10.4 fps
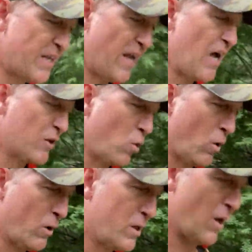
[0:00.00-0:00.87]

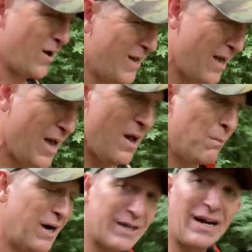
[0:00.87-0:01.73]
headquarters. So,
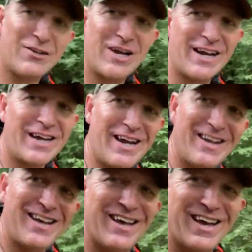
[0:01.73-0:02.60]
but got to check in,
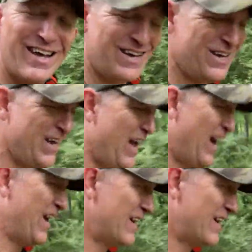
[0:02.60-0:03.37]
and uh,